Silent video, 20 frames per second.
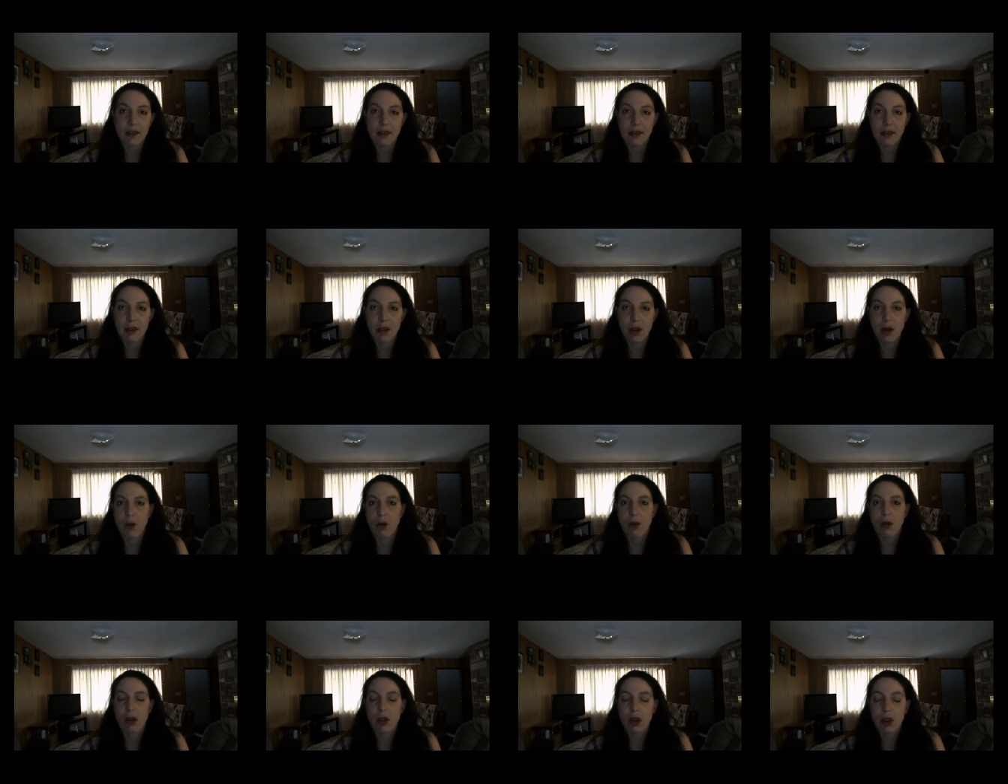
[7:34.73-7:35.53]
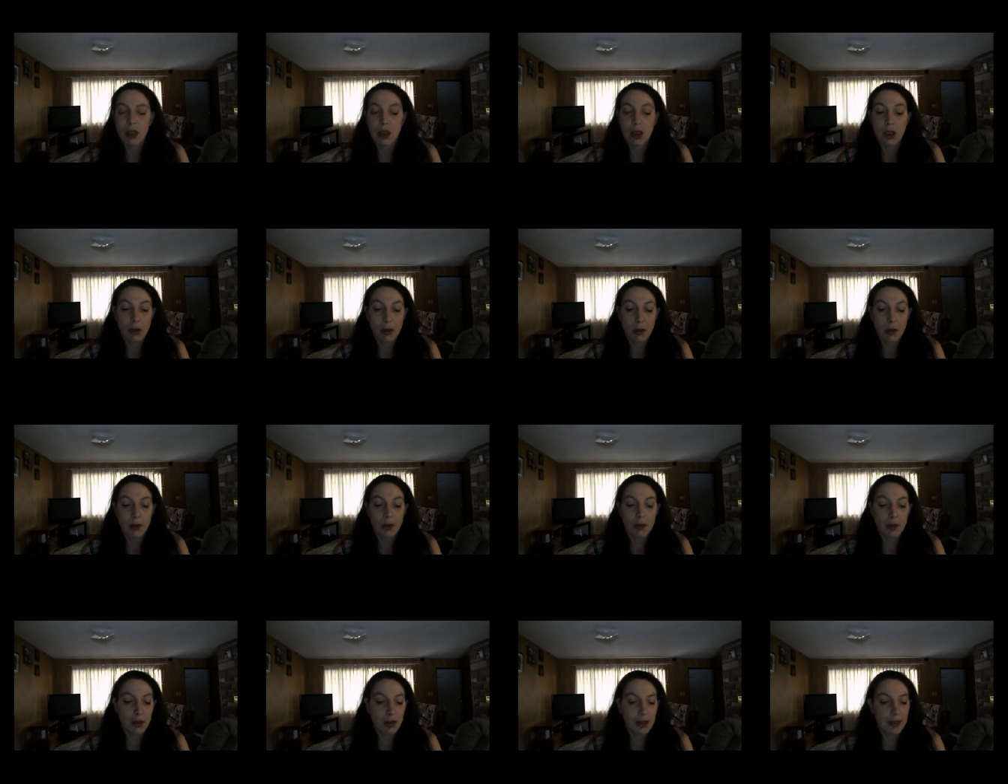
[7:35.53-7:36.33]
So
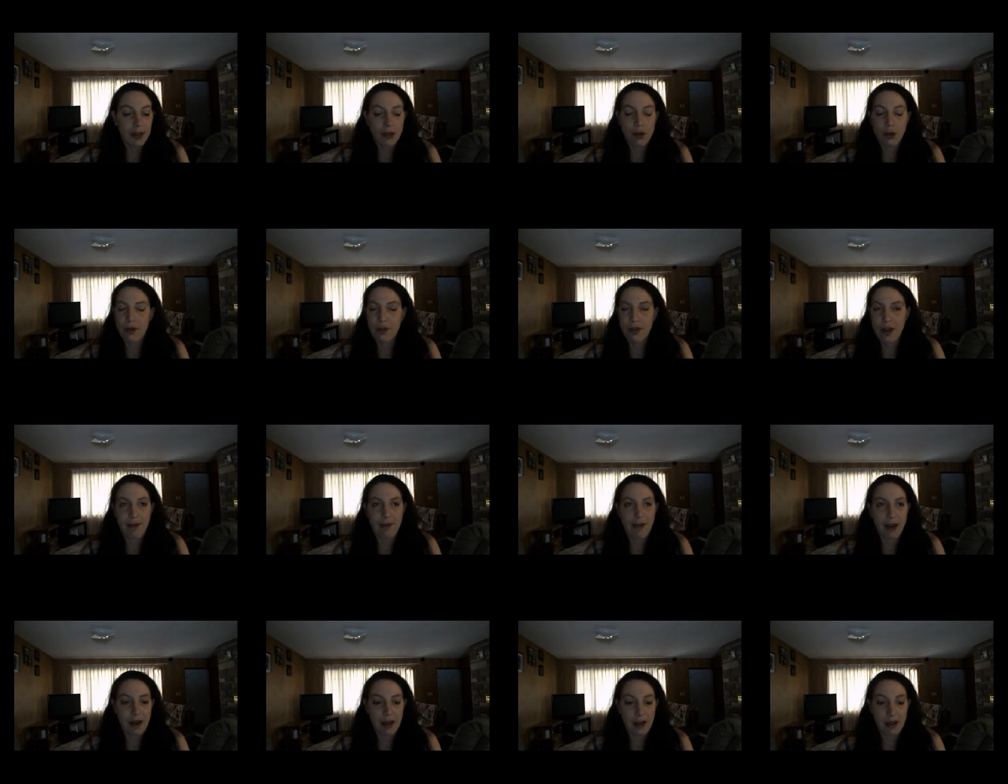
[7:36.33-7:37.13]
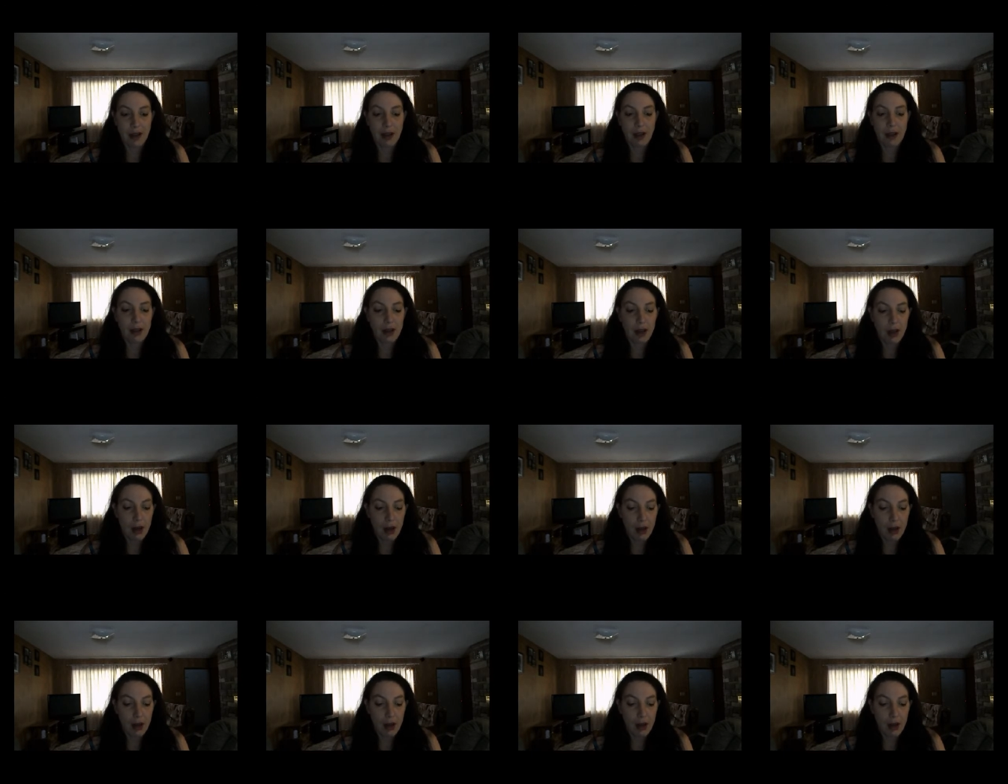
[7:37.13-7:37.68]
get your stuff edited.